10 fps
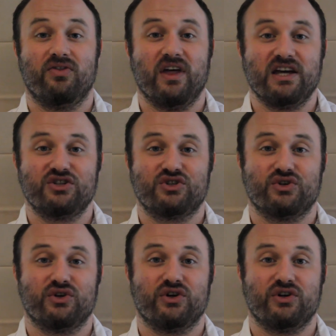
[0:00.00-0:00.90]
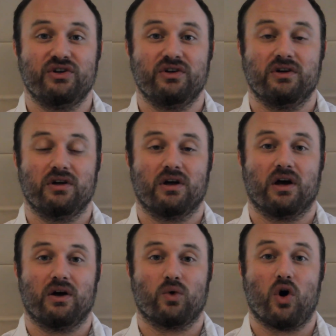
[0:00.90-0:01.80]
they should
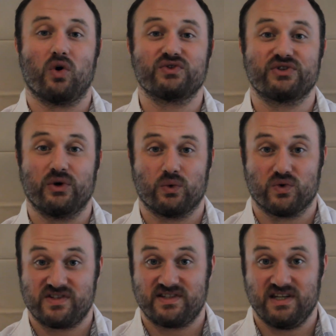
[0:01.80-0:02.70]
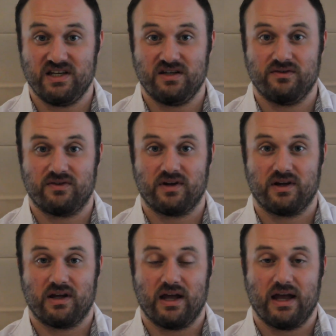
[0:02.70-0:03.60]
also receive
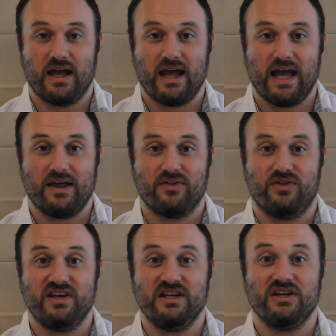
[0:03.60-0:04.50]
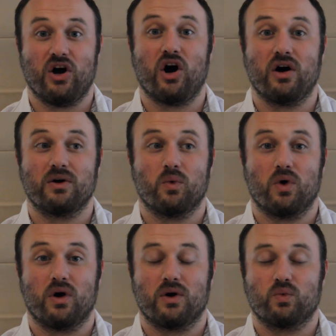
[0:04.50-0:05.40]
the
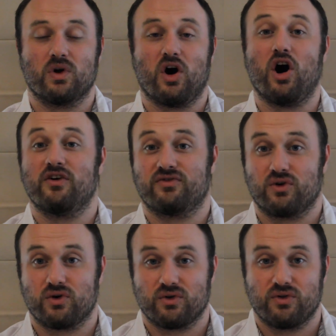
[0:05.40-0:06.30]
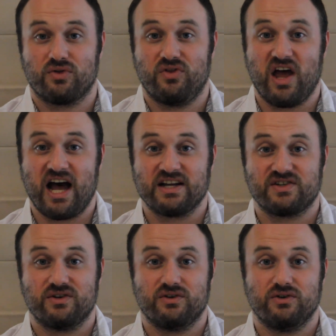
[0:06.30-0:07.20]
offer
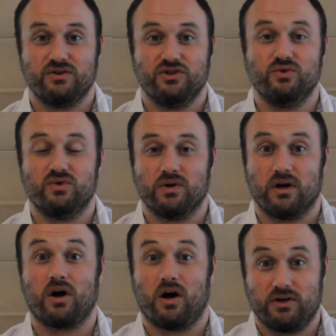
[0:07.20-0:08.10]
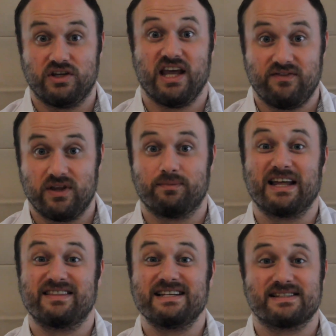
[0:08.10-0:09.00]
that you gave them,
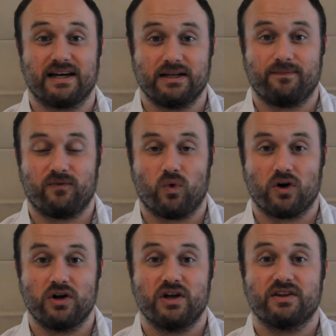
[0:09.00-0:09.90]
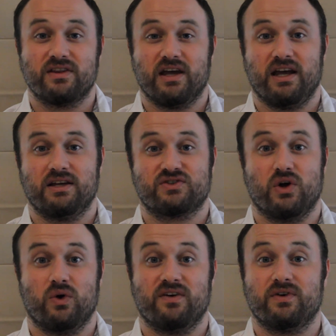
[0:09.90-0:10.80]
that they signed up for.
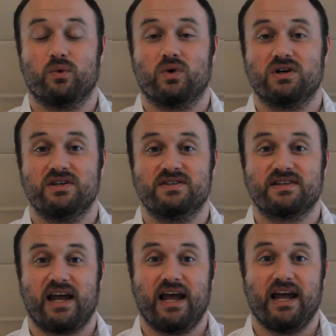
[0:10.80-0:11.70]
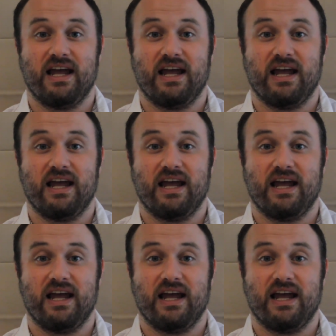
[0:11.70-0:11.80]
So if it was